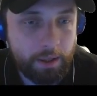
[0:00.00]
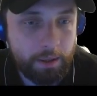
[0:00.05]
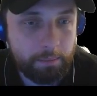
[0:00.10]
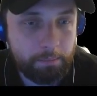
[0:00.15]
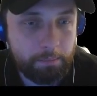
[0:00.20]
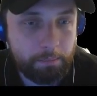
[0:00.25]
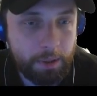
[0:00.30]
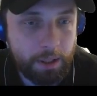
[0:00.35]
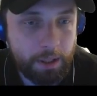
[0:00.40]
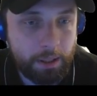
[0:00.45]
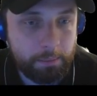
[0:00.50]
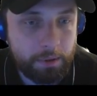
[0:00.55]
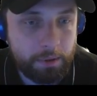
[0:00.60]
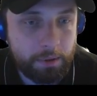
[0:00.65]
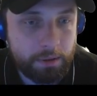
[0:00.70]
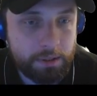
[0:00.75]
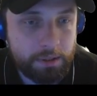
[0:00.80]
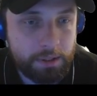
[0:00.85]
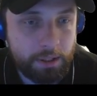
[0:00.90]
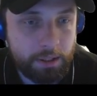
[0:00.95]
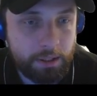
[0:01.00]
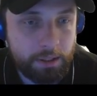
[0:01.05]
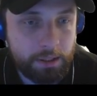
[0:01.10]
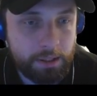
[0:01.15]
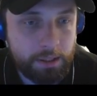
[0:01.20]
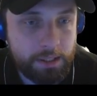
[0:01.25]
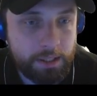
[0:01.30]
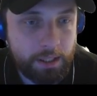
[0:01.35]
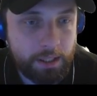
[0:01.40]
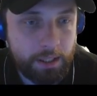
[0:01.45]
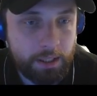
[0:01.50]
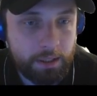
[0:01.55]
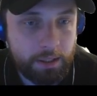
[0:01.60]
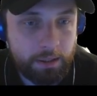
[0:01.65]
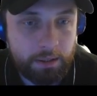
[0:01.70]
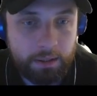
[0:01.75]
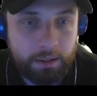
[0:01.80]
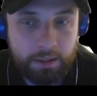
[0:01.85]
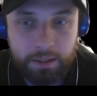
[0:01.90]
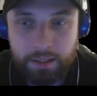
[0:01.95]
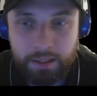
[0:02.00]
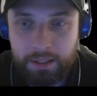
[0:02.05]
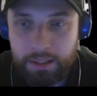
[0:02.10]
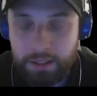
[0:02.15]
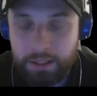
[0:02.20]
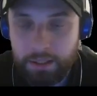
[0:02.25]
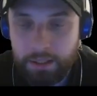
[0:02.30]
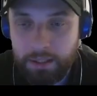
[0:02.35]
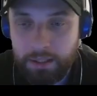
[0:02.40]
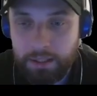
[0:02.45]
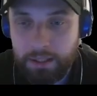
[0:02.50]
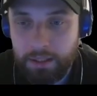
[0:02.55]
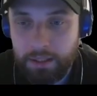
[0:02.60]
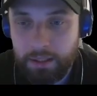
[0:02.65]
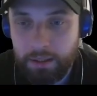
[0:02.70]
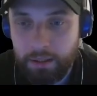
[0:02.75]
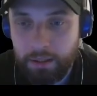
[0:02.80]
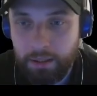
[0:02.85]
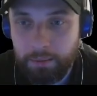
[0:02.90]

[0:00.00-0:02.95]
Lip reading: Bible study title exists.